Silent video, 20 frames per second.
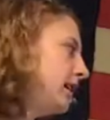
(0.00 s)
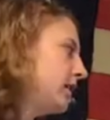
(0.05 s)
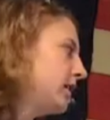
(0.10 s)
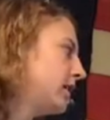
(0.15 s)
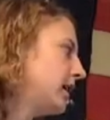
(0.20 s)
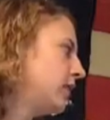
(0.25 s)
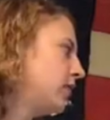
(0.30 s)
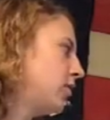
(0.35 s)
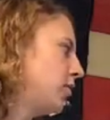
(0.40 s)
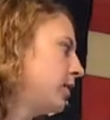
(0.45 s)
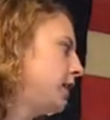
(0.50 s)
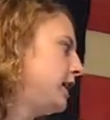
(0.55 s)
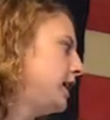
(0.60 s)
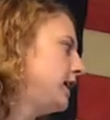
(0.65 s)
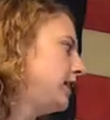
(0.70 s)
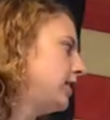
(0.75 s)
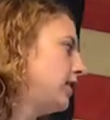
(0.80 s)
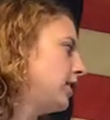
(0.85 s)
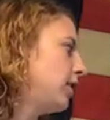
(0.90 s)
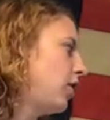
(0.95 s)
Because when
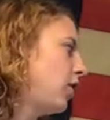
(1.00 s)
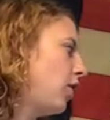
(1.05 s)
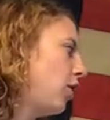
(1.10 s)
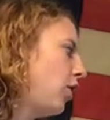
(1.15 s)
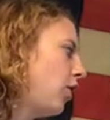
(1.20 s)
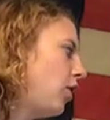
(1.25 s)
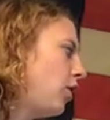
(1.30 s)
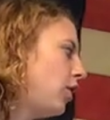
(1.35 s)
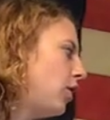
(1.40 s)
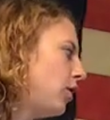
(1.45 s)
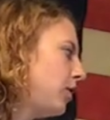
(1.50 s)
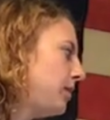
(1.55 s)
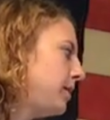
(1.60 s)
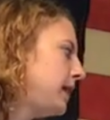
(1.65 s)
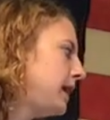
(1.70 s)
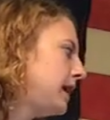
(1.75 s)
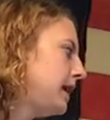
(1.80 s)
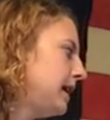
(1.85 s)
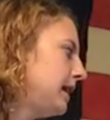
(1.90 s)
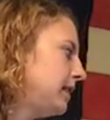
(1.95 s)
it's the whole
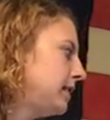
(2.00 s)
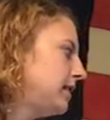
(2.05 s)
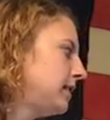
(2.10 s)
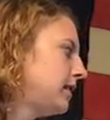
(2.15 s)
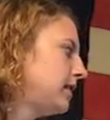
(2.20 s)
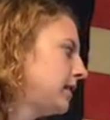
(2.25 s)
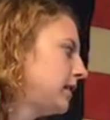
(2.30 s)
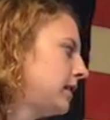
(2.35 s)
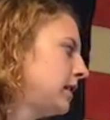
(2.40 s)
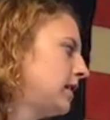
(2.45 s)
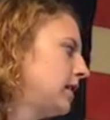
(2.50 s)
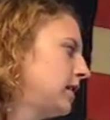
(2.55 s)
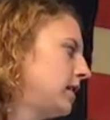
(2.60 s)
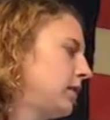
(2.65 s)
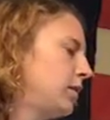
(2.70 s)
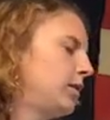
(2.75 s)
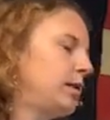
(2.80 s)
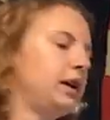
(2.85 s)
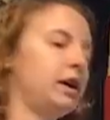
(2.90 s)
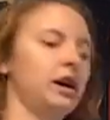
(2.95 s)
piece,
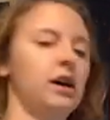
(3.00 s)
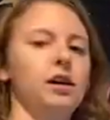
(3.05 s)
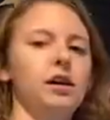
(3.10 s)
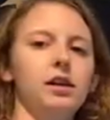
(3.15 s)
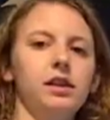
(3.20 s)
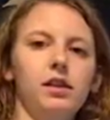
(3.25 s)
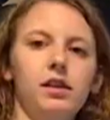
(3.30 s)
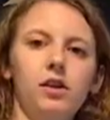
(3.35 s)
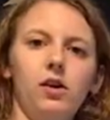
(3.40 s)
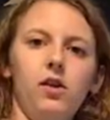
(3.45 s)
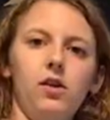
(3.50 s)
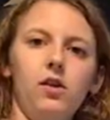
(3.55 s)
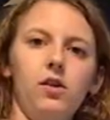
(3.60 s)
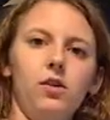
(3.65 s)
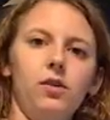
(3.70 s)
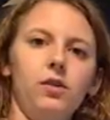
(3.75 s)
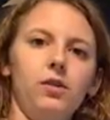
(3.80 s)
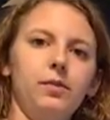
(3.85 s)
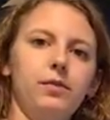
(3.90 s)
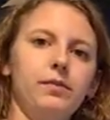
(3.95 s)
we call it the
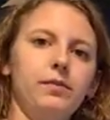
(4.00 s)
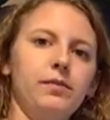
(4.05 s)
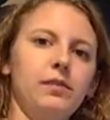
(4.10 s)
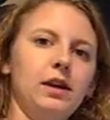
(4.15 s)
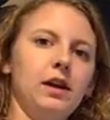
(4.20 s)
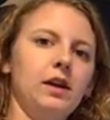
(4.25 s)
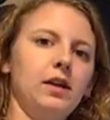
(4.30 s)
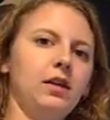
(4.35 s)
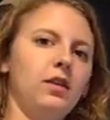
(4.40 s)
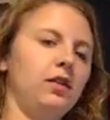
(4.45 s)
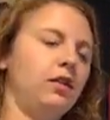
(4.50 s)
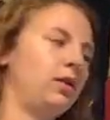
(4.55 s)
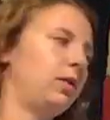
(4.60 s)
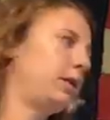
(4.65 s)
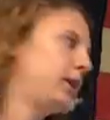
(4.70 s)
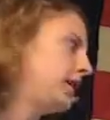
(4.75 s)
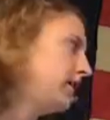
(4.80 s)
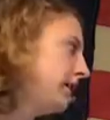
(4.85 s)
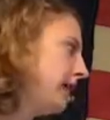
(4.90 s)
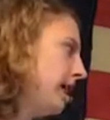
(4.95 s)
whole. So
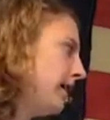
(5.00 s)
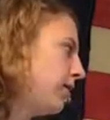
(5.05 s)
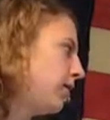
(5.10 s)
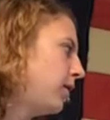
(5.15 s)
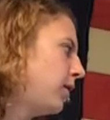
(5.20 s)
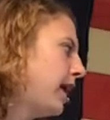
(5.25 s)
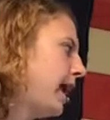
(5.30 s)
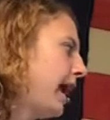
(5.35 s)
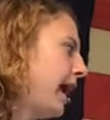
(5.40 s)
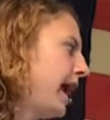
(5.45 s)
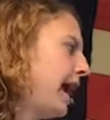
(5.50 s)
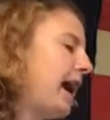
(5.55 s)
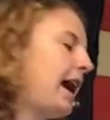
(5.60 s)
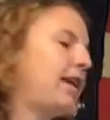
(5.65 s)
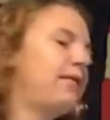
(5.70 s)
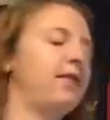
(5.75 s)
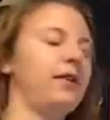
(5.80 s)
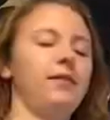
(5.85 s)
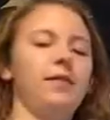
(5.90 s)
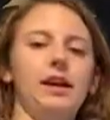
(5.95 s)
we only have
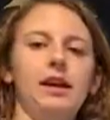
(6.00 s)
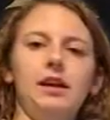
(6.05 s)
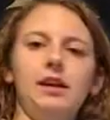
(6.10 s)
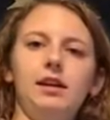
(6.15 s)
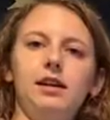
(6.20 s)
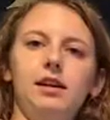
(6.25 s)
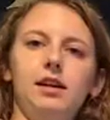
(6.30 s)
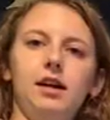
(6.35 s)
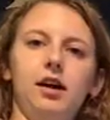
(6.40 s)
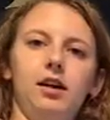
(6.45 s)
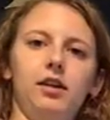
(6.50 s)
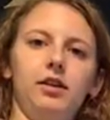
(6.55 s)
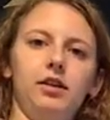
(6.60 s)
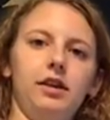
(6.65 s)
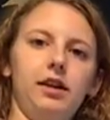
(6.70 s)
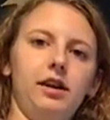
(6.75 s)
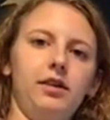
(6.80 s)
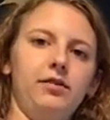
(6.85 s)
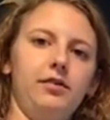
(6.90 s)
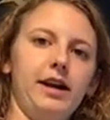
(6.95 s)
half of it colored
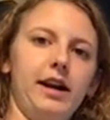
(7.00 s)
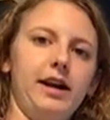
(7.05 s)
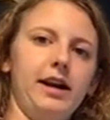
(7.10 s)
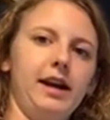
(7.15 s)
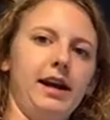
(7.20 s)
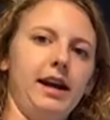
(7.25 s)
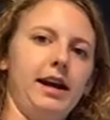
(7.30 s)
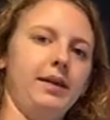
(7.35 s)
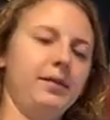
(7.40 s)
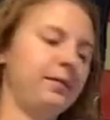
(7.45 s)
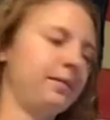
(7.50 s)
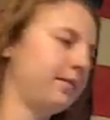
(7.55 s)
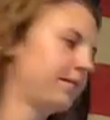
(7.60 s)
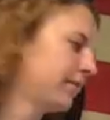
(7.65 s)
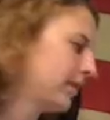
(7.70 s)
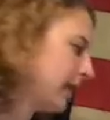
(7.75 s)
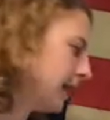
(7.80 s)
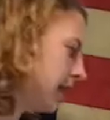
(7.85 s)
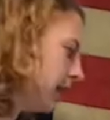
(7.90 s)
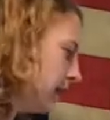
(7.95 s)
in right now.
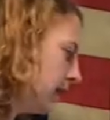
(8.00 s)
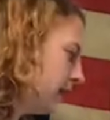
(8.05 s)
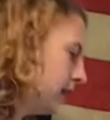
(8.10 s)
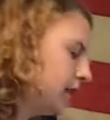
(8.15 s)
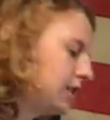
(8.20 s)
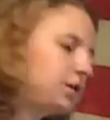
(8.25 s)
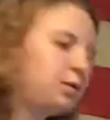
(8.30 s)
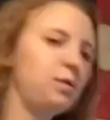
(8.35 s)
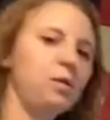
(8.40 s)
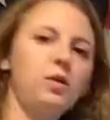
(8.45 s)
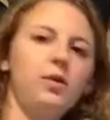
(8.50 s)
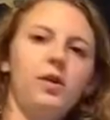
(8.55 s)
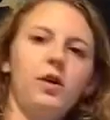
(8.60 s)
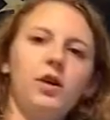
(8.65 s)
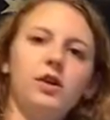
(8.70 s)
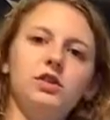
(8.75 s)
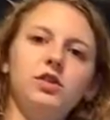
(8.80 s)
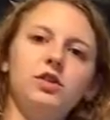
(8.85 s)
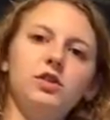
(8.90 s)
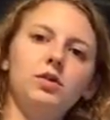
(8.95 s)
Let's move
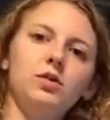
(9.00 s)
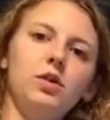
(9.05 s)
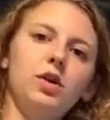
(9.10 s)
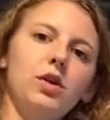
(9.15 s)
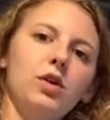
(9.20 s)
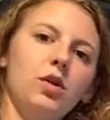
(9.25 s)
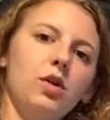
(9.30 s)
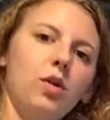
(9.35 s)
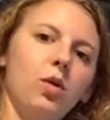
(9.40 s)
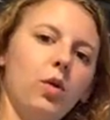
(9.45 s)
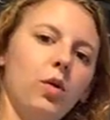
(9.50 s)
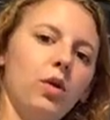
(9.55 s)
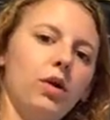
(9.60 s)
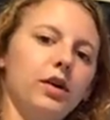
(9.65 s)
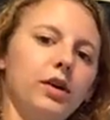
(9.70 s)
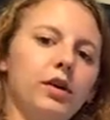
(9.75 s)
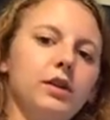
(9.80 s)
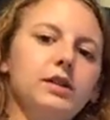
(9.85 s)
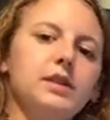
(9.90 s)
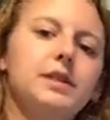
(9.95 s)
on to
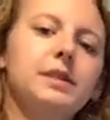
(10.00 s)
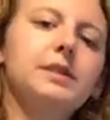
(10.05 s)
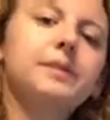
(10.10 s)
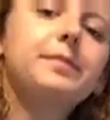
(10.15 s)
quarters.